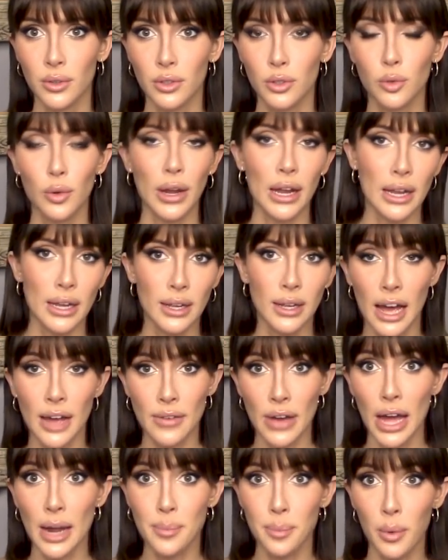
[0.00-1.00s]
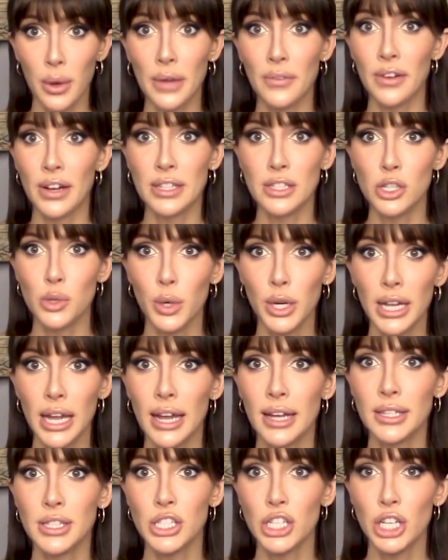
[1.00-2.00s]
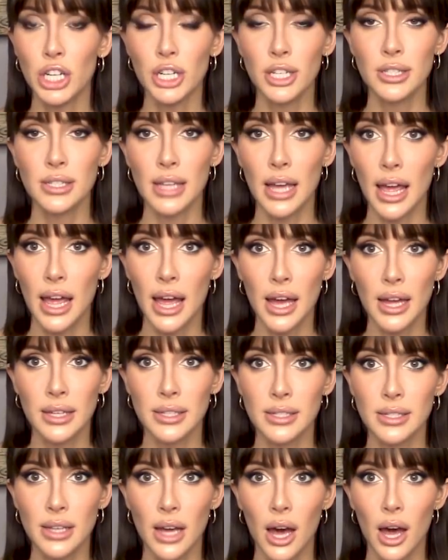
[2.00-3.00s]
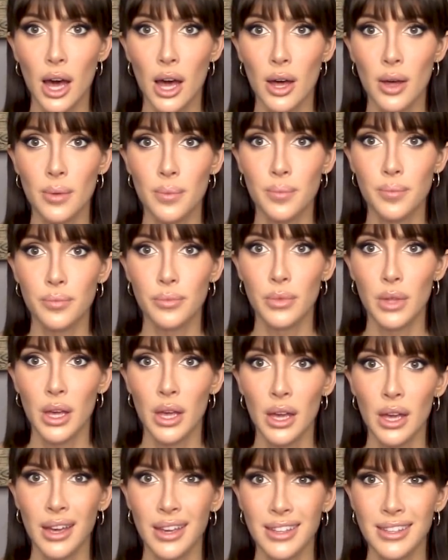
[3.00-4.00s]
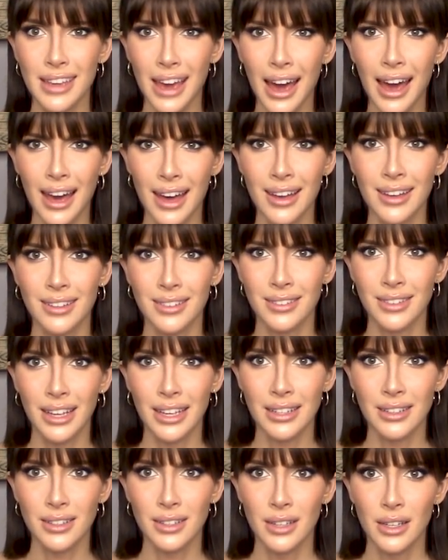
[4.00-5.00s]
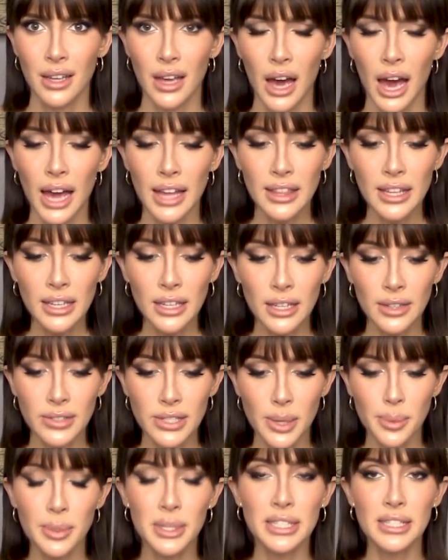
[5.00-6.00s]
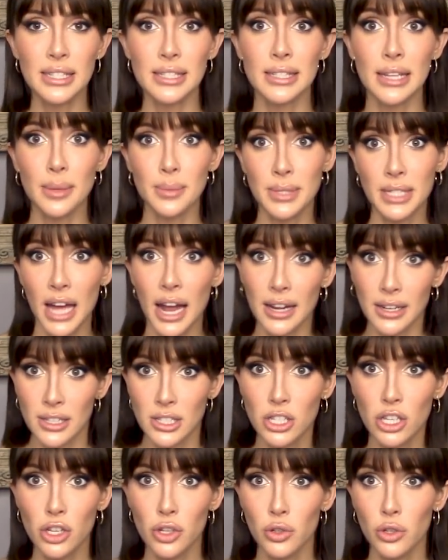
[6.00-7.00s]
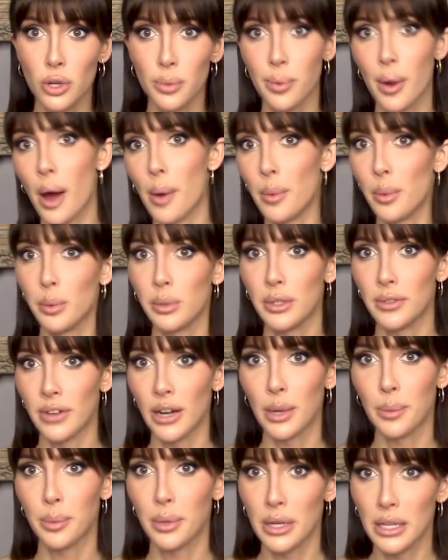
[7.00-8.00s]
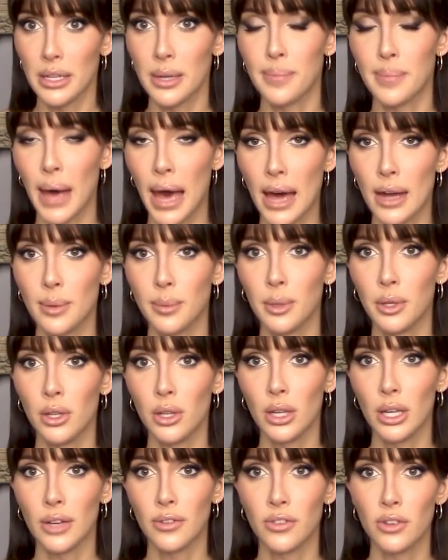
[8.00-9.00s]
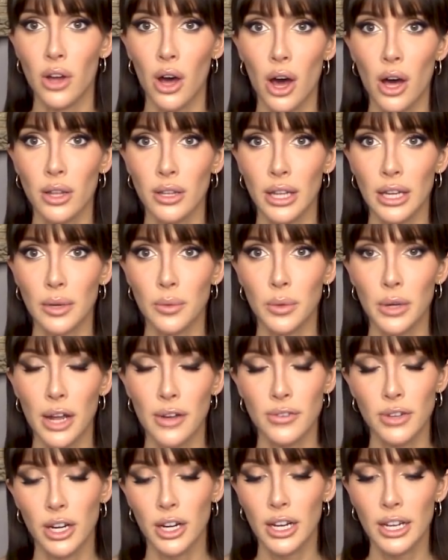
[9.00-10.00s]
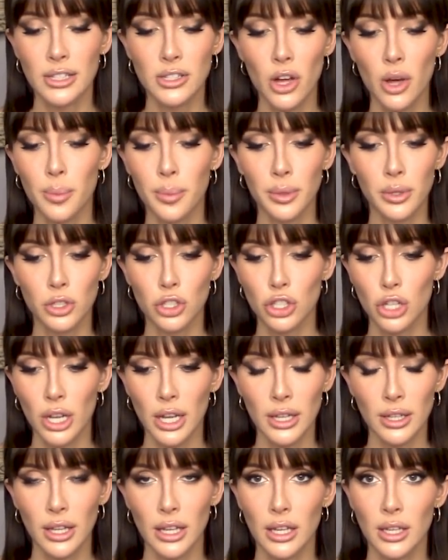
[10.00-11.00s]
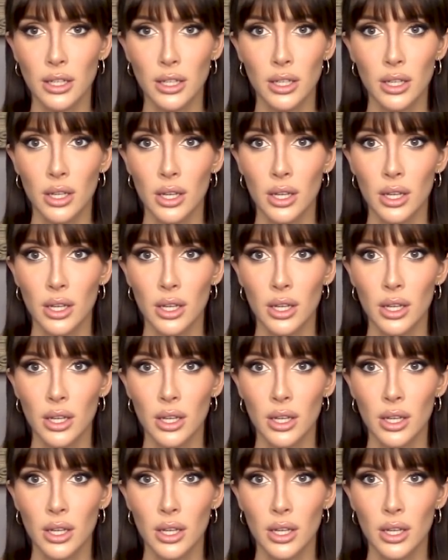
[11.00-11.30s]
great. I've had boyfriends who are cancers and um yeah, like I think if somebody's the same sign as you, you're probably very pretty compatible. If not, like whatever. It's all bullshit. Like